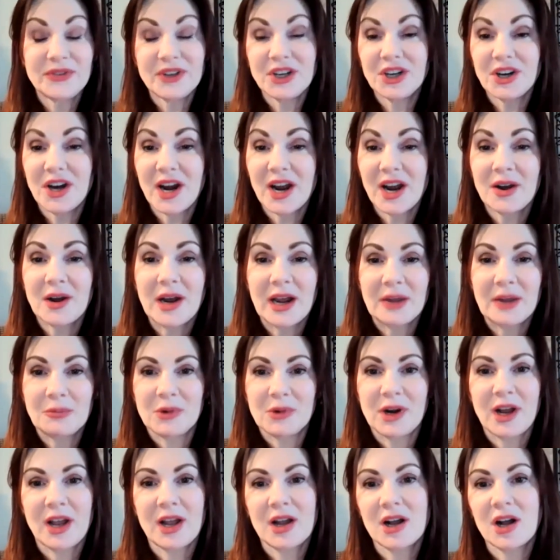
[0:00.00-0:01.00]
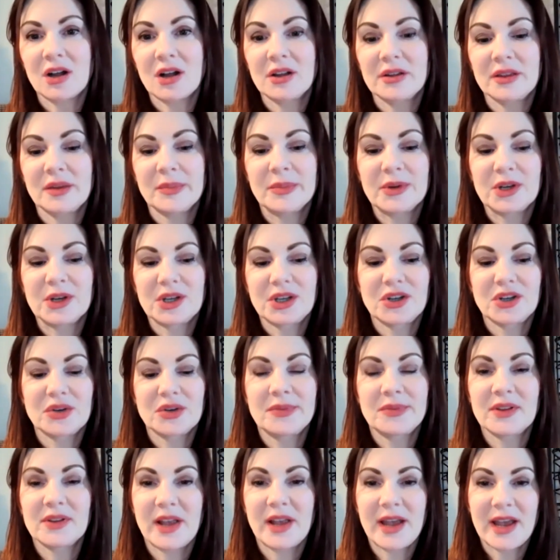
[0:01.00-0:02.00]
you figure out what I call in the book your
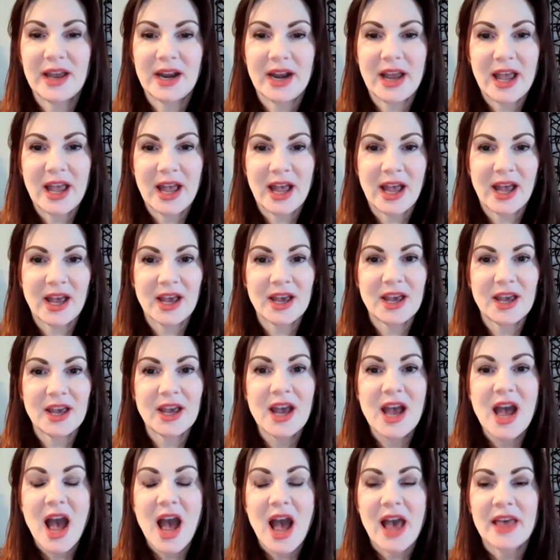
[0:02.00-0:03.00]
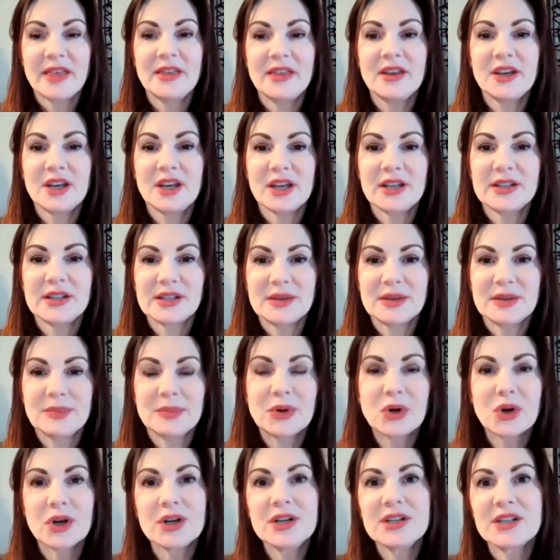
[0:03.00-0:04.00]
plan A, I think it's
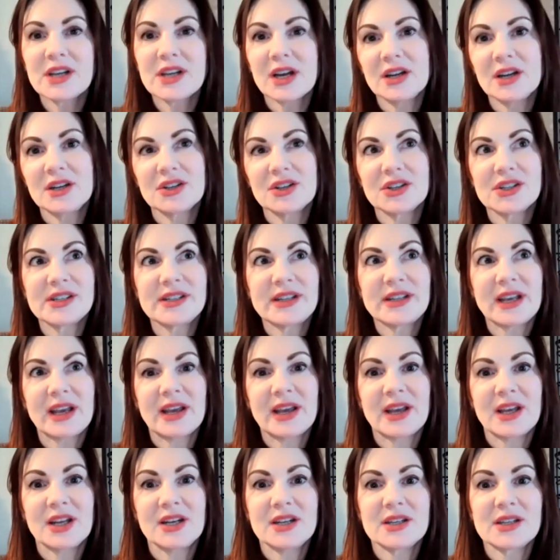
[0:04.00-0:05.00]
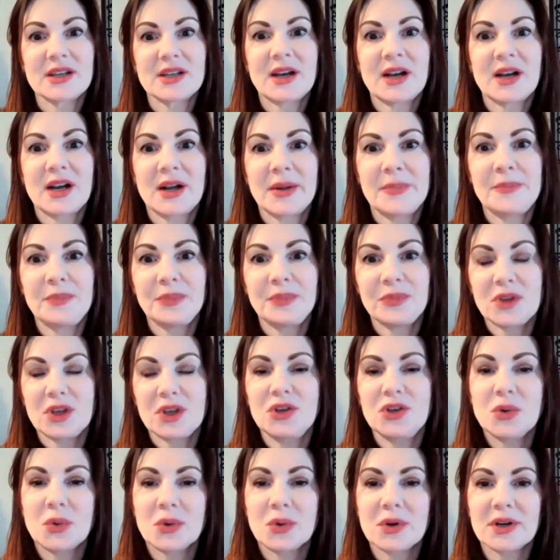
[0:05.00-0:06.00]
important to understand
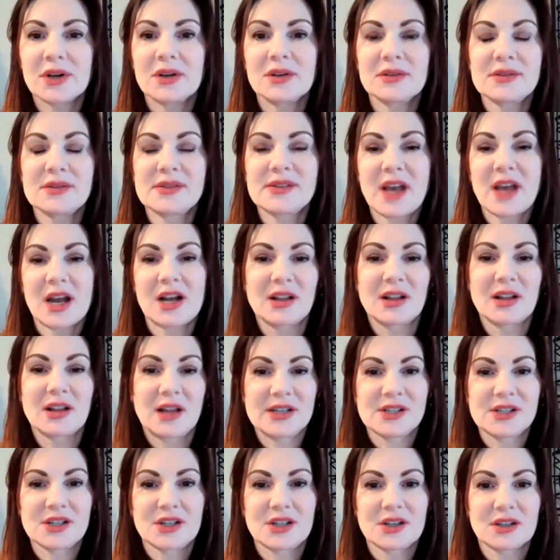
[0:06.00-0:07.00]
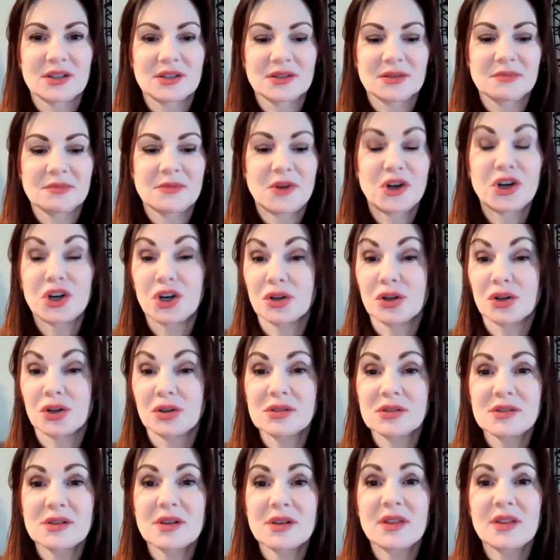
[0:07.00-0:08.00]
your psychological
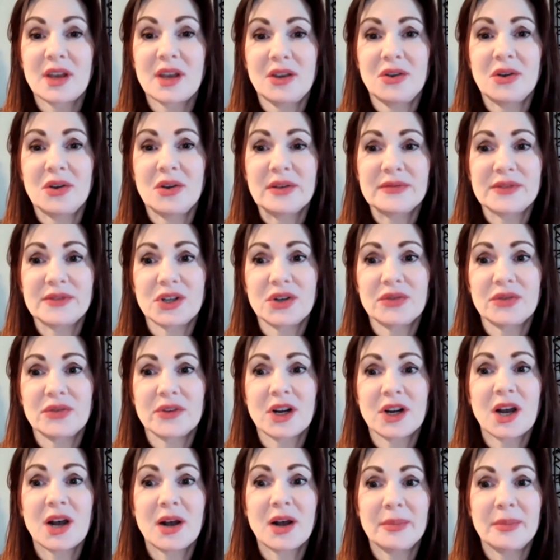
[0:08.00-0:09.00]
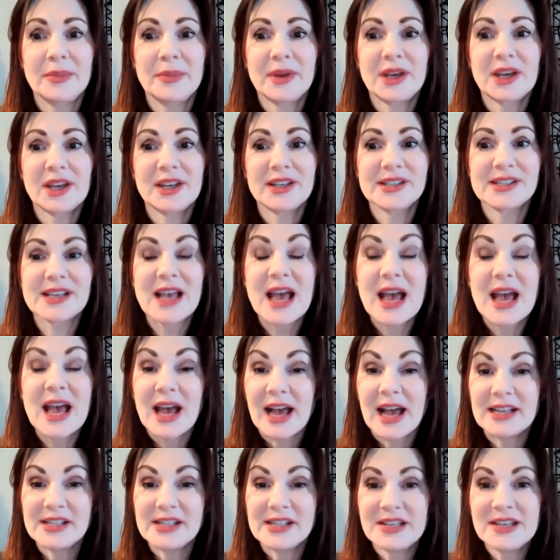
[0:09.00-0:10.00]
hurdles that you have to overcome. Because
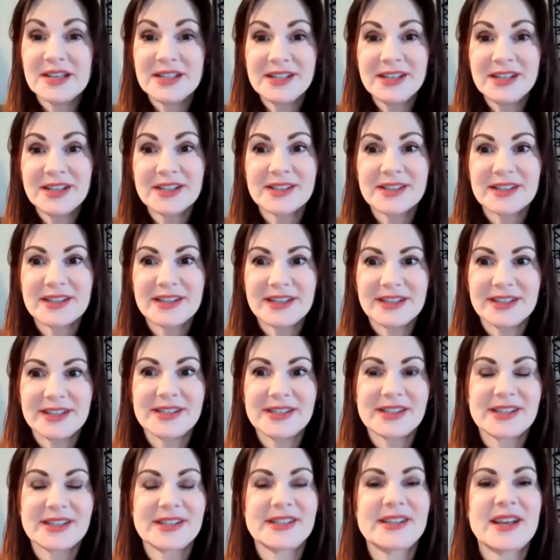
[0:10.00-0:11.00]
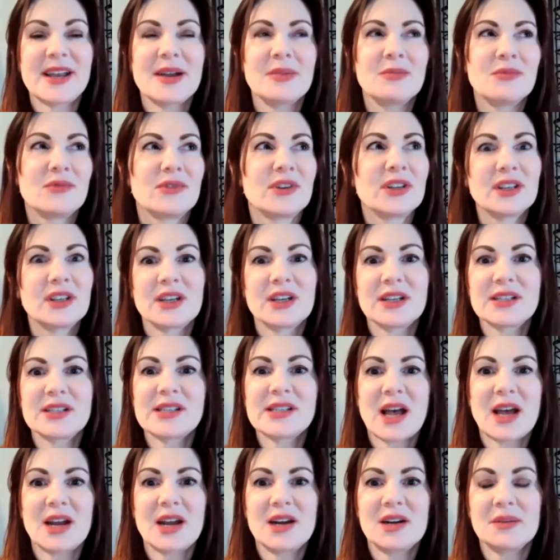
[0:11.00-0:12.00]
as easy as it is to say, I'm really
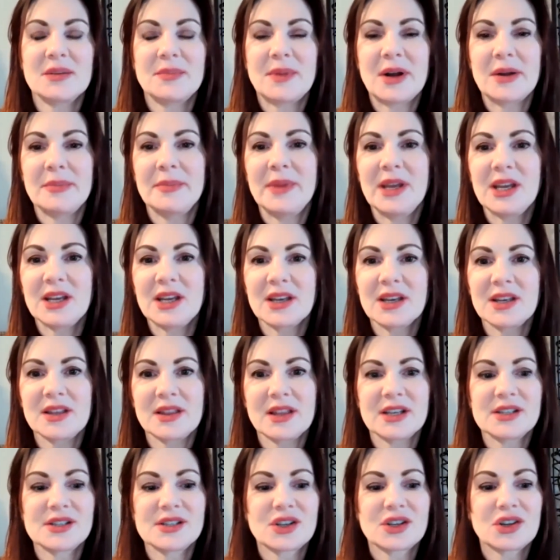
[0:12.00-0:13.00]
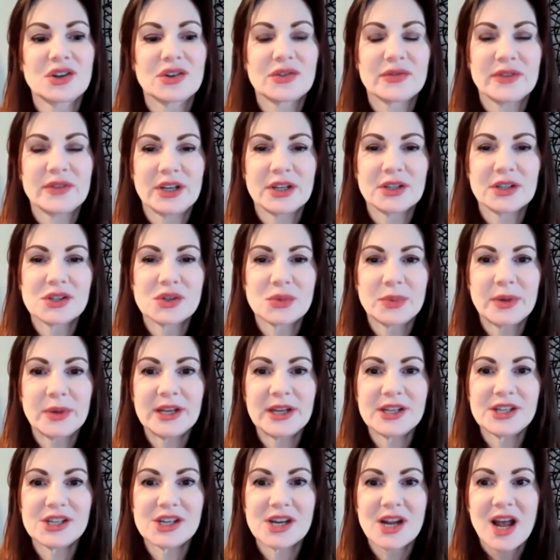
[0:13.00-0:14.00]
excited about making this career
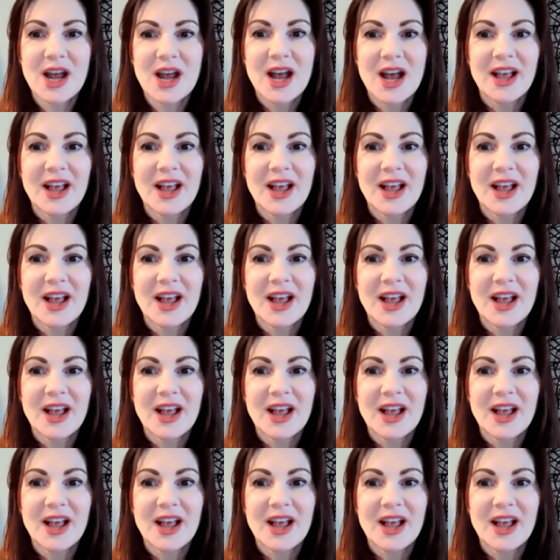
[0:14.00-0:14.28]
switch,